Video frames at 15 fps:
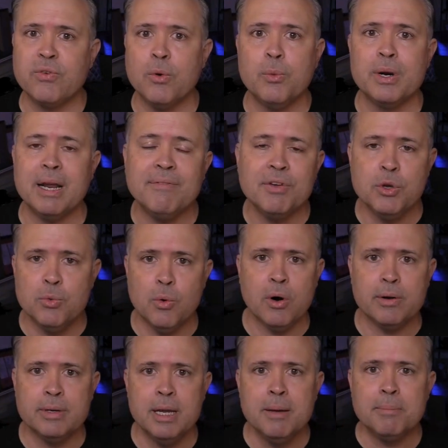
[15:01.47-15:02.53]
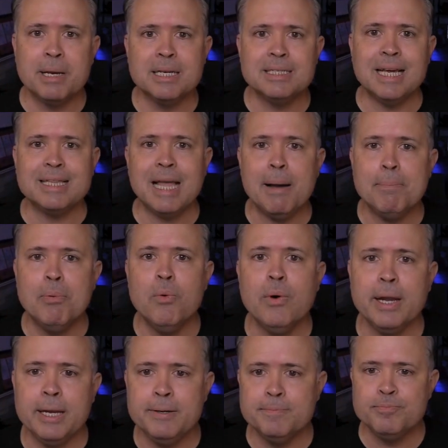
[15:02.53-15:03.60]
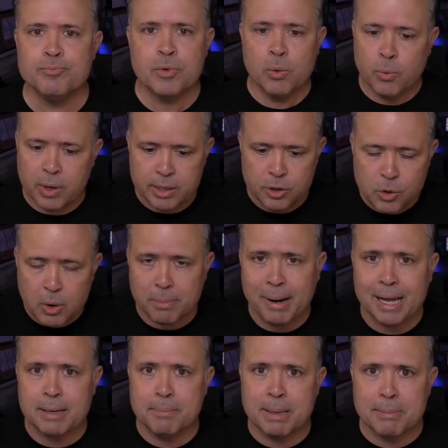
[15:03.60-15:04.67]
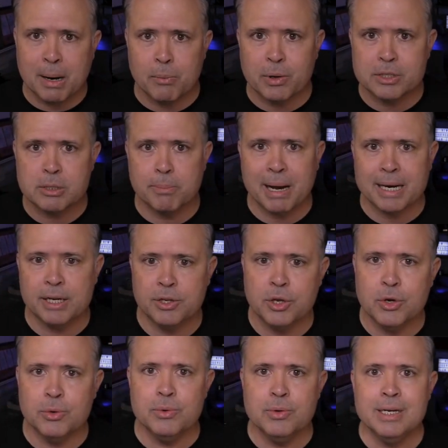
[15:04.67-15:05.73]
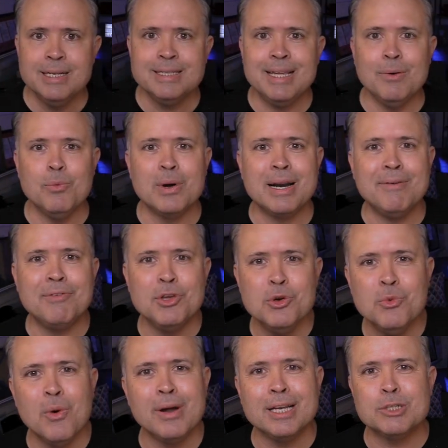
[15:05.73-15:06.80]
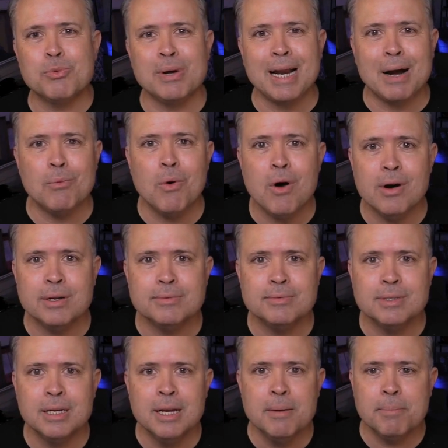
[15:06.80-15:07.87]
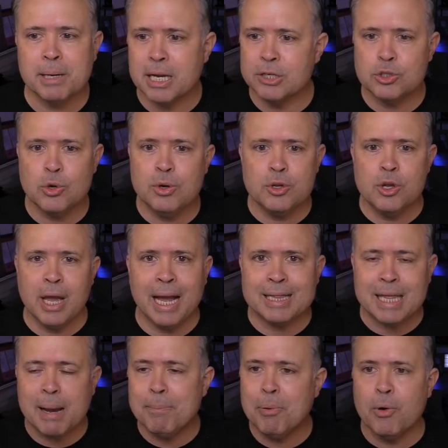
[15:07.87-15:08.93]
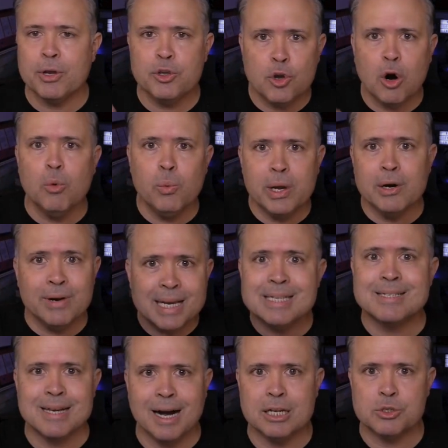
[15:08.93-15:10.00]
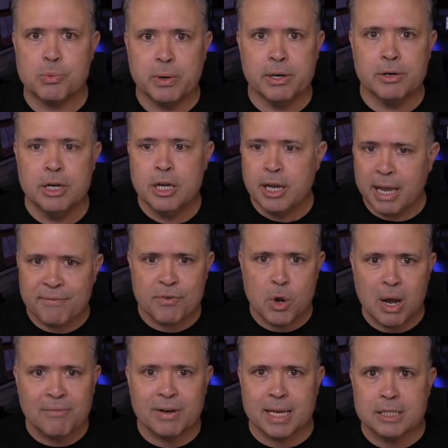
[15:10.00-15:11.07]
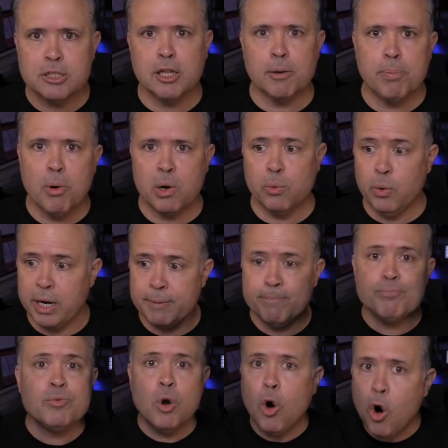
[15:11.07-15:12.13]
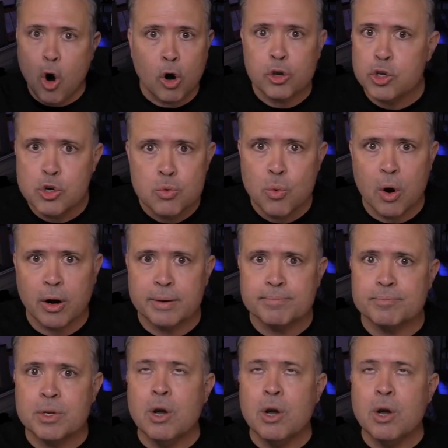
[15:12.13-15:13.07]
for whatever you want. Because at that point, when you abide in me, my words abide in you, then whatever you want is what I want. Because you at that point, your will is God's will. If you ever get to the point where all you want